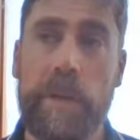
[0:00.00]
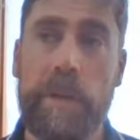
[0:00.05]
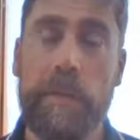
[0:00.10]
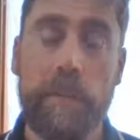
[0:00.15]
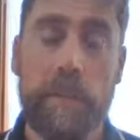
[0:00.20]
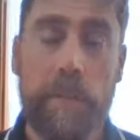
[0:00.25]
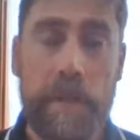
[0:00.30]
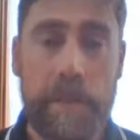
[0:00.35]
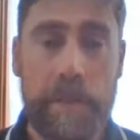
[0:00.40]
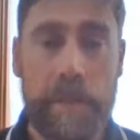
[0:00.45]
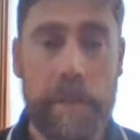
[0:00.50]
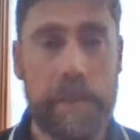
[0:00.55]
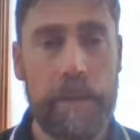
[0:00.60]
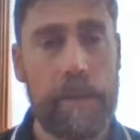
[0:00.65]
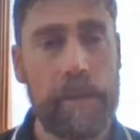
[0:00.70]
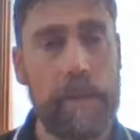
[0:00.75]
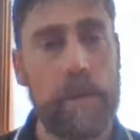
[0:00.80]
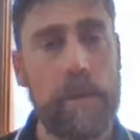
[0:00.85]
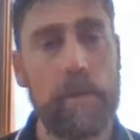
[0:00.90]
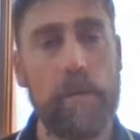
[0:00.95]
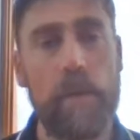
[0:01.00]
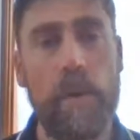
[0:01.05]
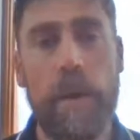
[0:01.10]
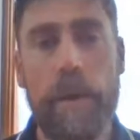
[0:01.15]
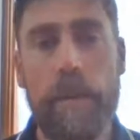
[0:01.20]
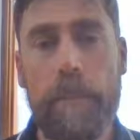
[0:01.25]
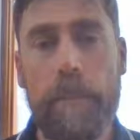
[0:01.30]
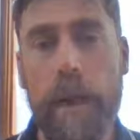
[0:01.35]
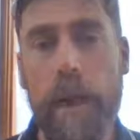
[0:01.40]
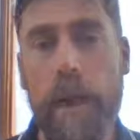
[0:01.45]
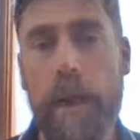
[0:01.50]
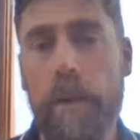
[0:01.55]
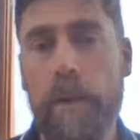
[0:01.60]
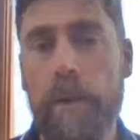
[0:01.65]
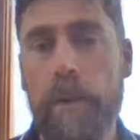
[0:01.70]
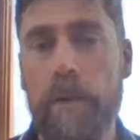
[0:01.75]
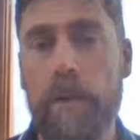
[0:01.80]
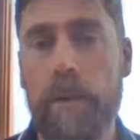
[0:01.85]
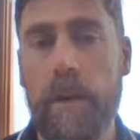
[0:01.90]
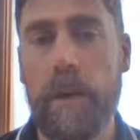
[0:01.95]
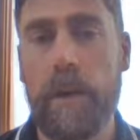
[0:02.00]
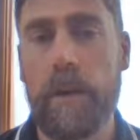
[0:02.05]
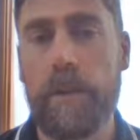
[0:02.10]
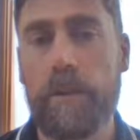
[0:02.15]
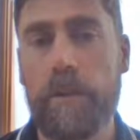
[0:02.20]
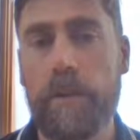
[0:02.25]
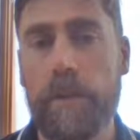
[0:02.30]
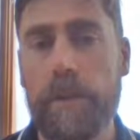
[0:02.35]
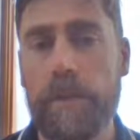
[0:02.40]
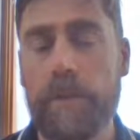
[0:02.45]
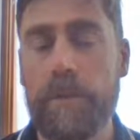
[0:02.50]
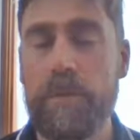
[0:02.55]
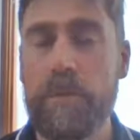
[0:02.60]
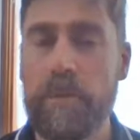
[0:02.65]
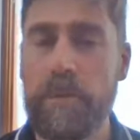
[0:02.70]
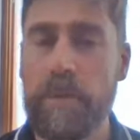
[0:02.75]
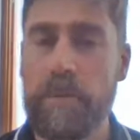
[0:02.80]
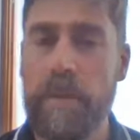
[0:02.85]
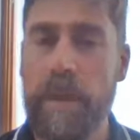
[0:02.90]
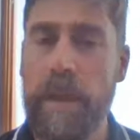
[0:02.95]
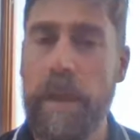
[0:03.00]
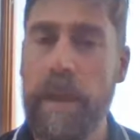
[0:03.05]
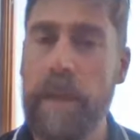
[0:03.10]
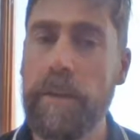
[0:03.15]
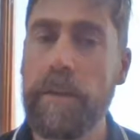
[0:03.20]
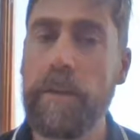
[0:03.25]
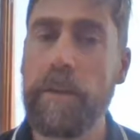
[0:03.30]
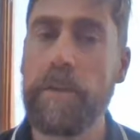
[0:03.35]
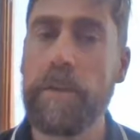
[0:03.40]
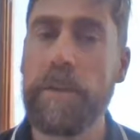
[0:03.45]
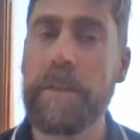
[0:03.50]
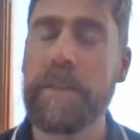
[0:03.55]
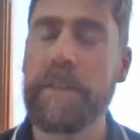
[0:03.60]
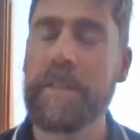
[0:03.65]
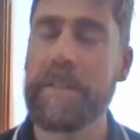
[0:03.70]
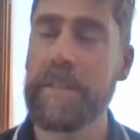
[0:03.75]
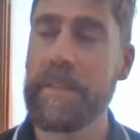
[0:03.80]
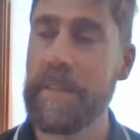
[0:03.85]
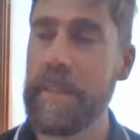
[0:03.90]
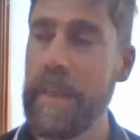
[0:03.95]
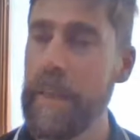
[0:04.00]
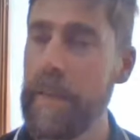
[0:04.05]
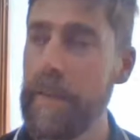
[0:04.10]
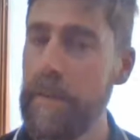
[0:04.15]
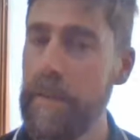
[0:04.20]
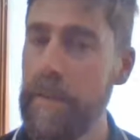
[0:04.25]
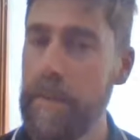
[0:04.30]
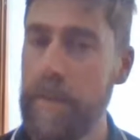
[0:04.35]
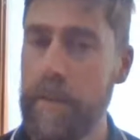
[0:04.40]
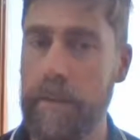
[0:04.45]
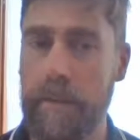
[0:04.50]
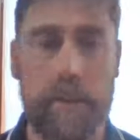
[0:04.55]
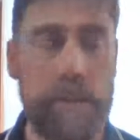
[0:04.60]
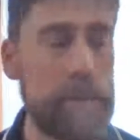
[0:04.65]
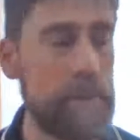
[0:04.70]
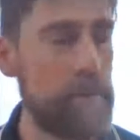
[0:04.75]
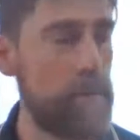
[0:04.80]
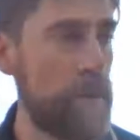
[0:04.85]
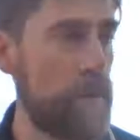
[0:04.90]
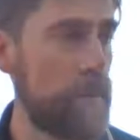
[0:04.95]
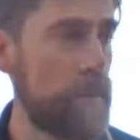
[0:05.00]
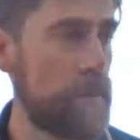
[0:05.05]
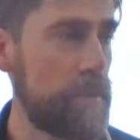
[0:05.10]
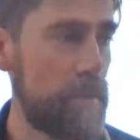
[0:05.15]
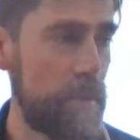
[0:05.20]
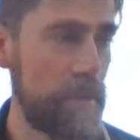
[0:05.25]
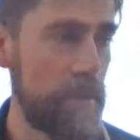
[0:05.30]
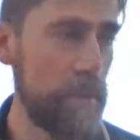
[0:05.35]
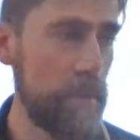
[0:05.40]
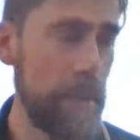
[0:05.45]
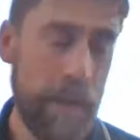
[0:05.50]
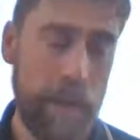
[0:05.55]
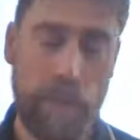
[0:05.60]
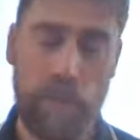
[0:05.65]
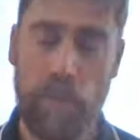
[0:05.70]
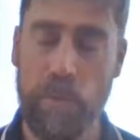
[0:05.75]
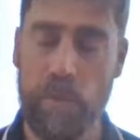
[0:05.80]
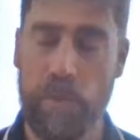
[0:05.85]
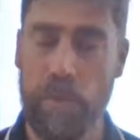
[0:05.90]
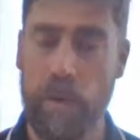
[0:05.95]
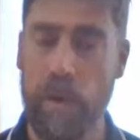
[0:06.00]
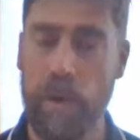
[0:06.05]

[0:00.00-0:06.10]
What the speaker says: in particular, write a paragraph which talks about how you would extend the experiment. So if you had more